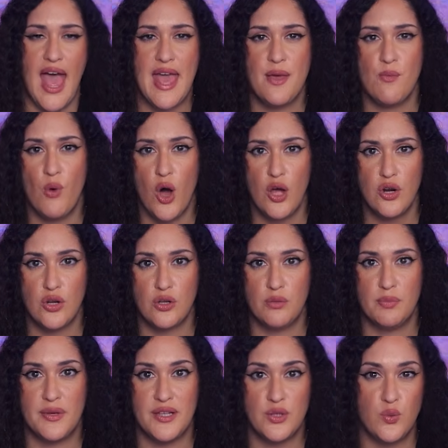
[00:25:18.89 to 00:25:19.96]
A model
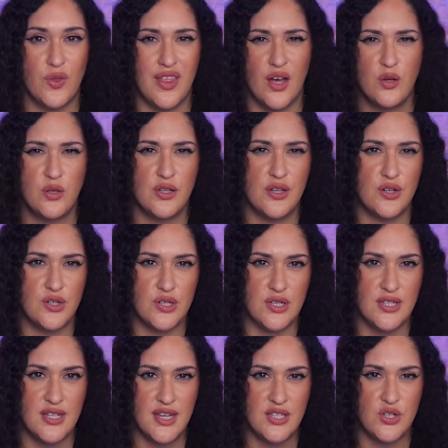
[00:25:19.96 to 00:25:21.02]
built without clear
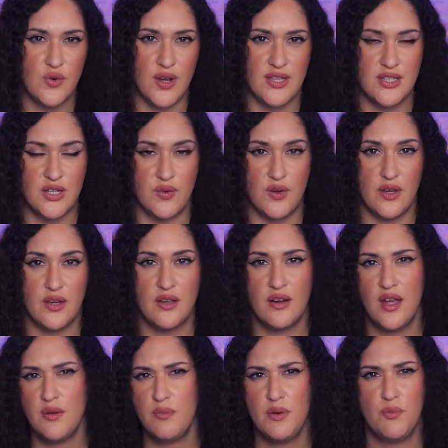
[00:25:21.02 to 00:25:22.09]
success criteria
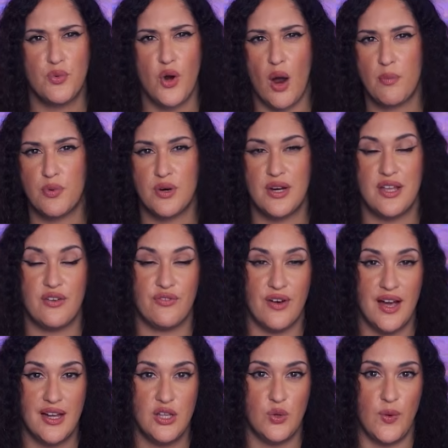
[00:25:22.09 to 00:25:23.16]
cannot be properly
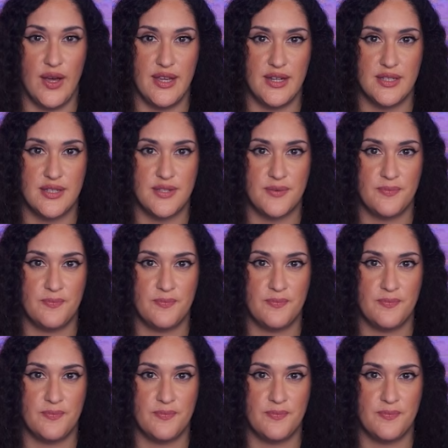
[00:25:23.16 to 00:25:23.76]
evaluated.